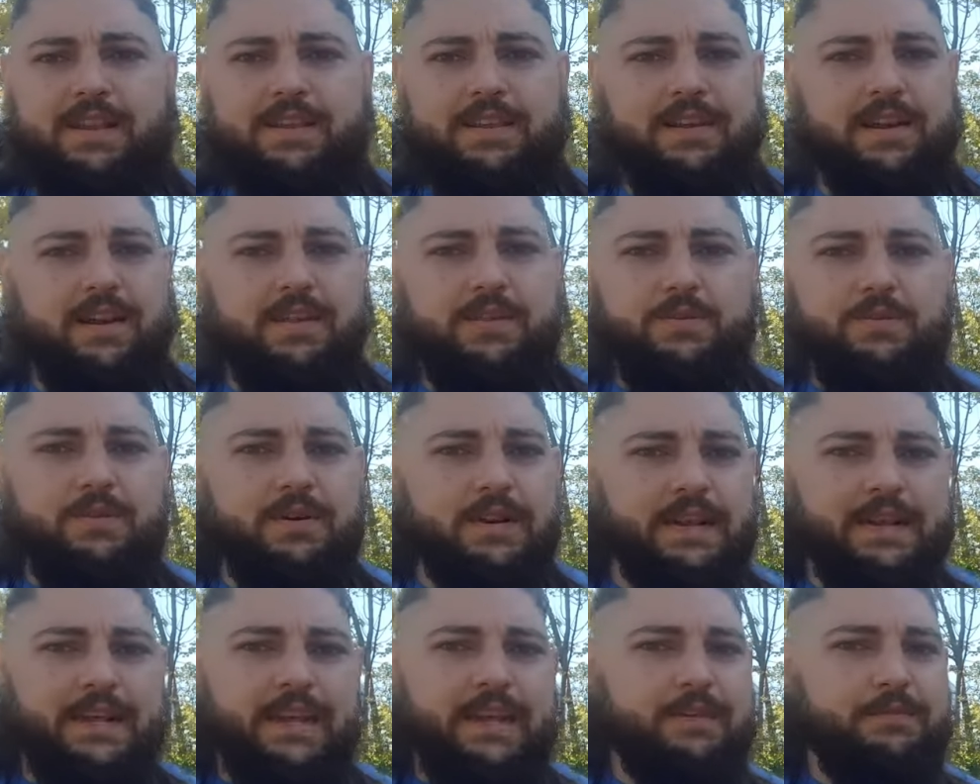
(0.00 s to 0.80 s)
The other one,
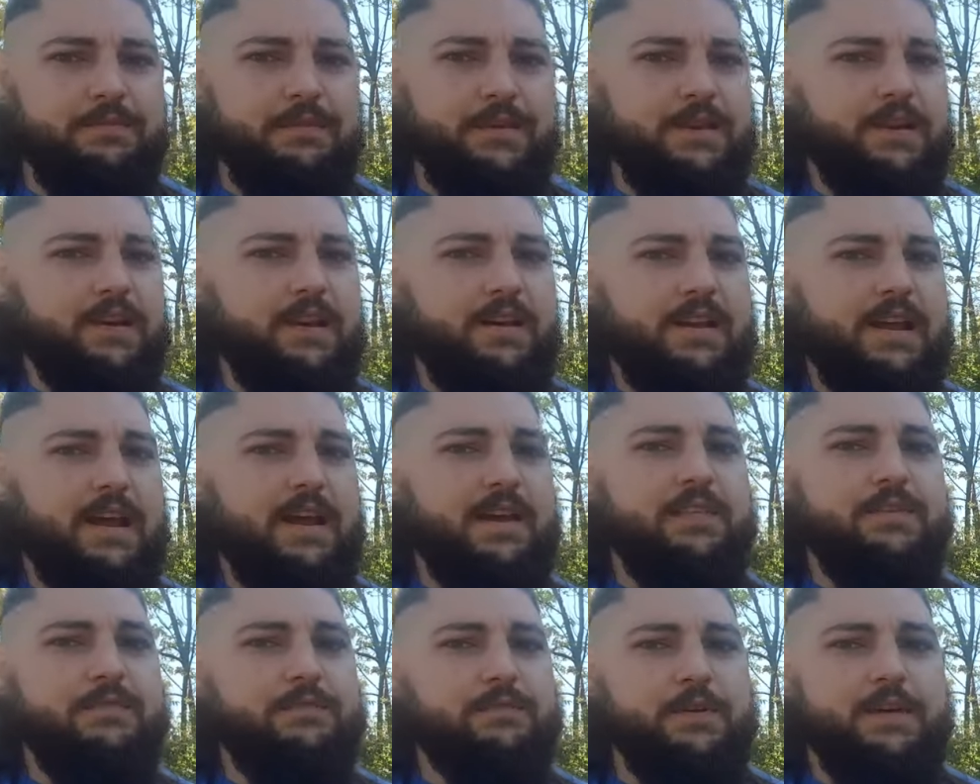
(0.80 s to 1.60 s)
I can't figure out how
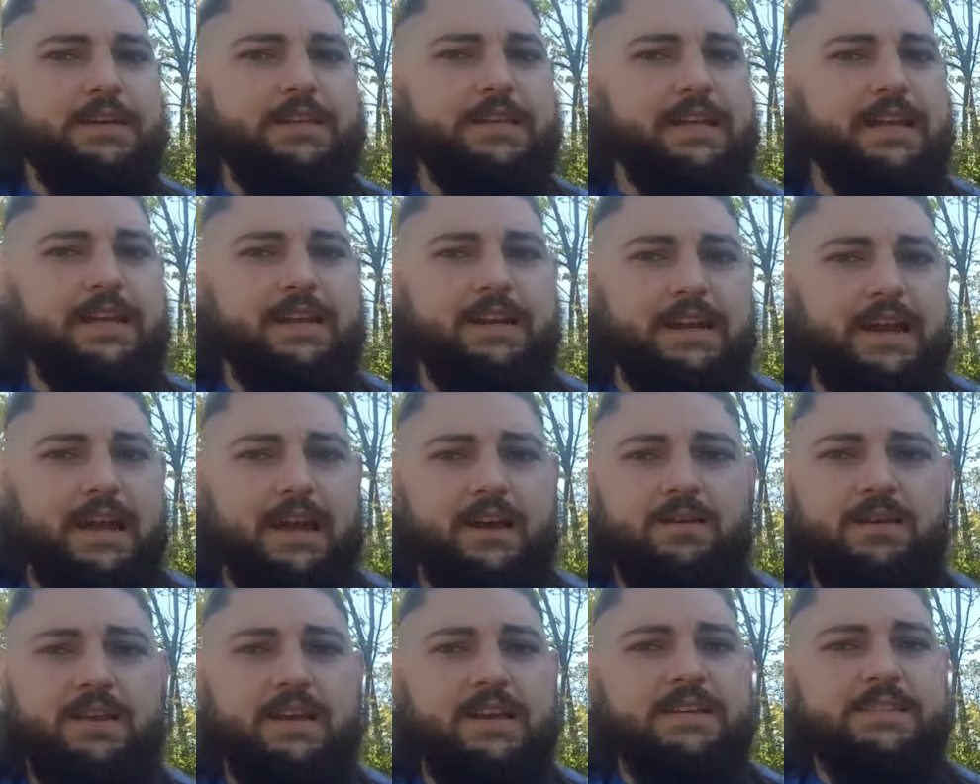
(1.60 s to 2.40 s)
the frig to get it out.